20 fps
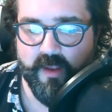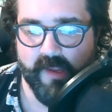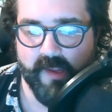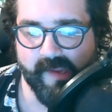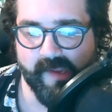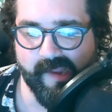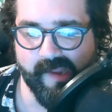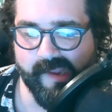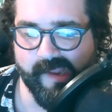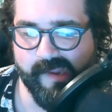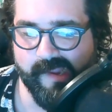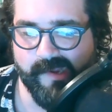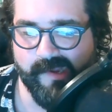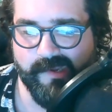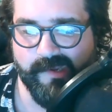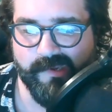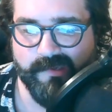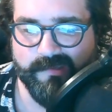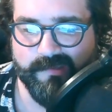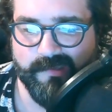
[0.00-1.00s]

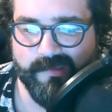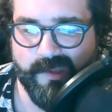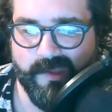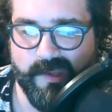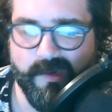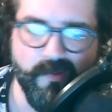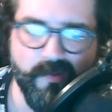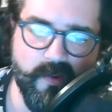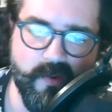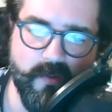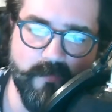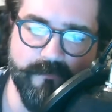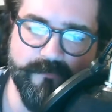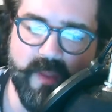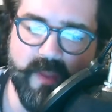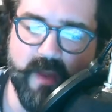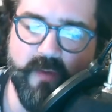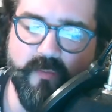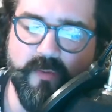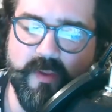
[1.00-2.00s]
and I don't know.
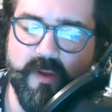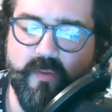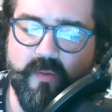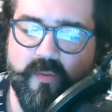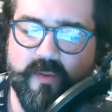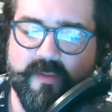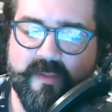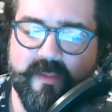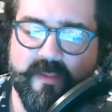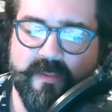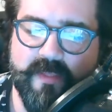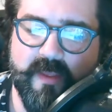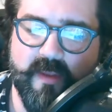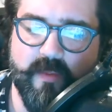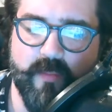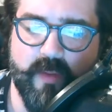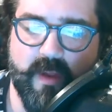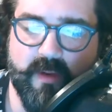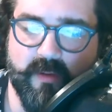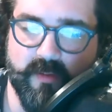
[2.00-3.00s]
I don't really know what to think
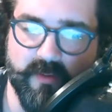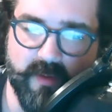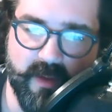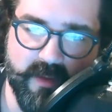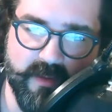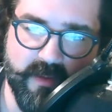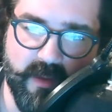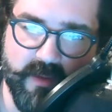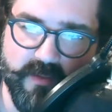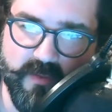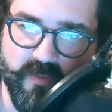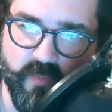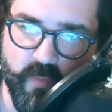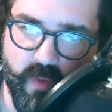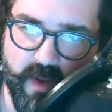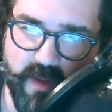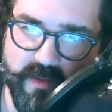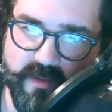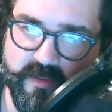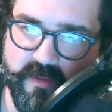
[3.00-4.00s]
about it. I, I just
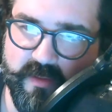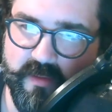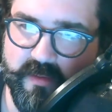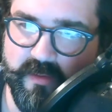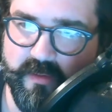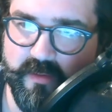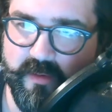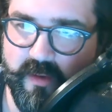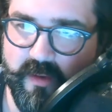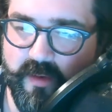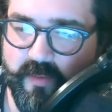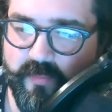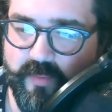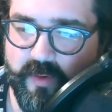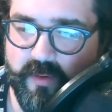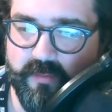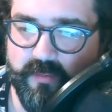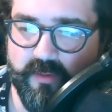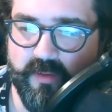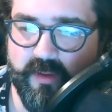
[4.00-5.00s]
watched it uh,
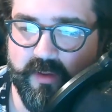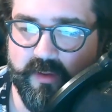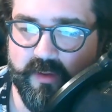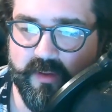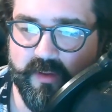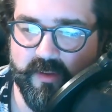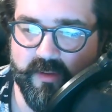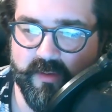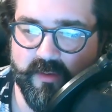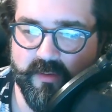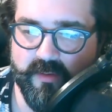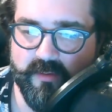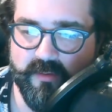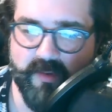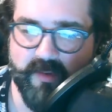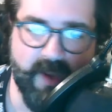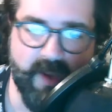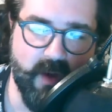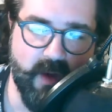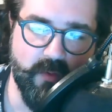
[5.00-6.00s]
probably like
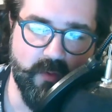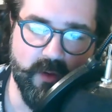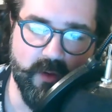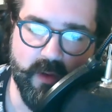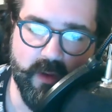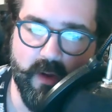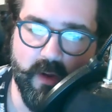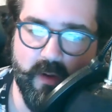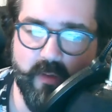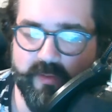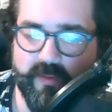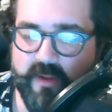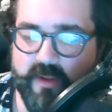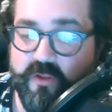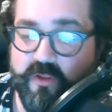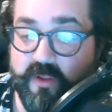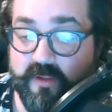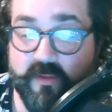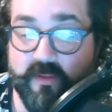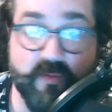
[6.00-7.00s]
an hour ago, and then I
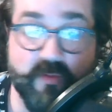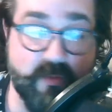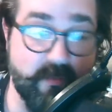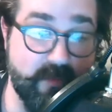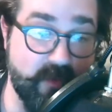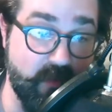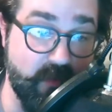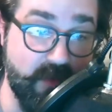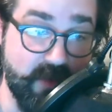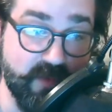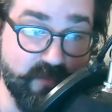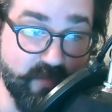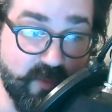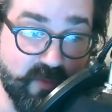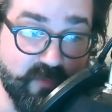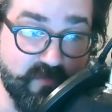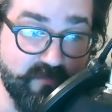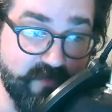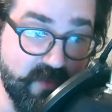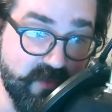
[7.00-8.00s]
checked out some of the great
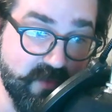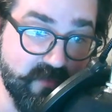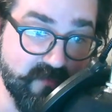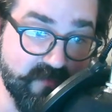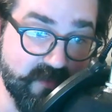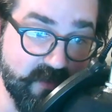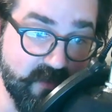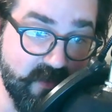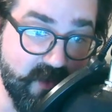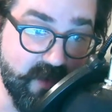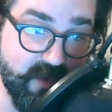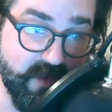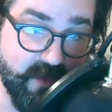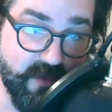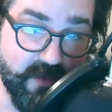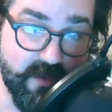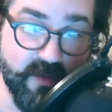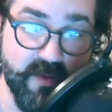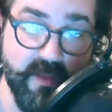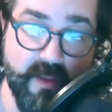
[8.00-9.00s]
special features that are on
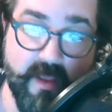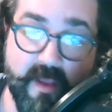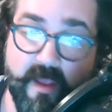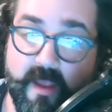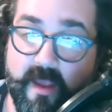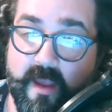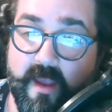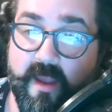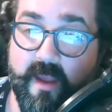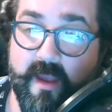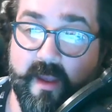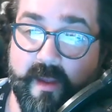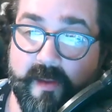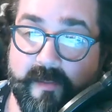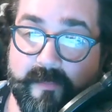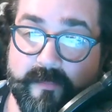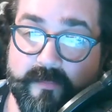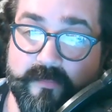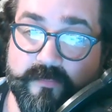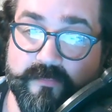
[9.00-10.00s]
here.
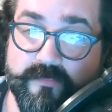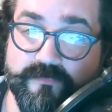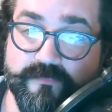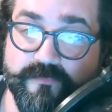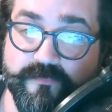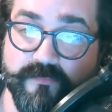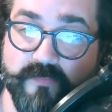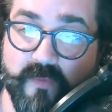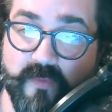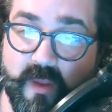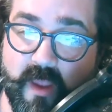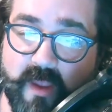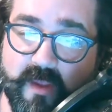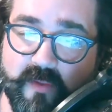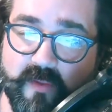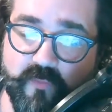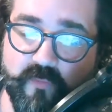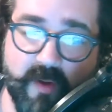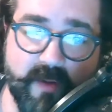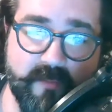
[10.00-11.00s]
Um, I
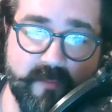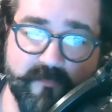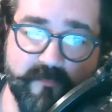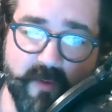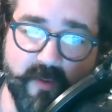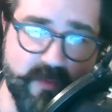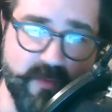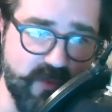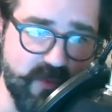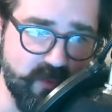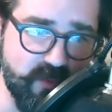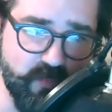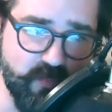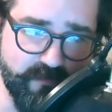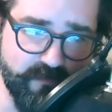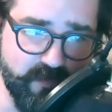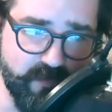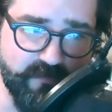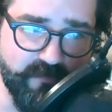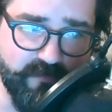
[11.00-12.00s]
guess right up front, just
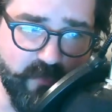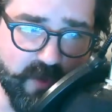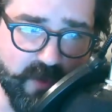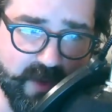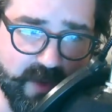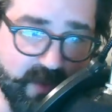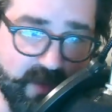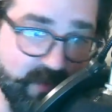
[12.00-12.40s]
for the 4K, the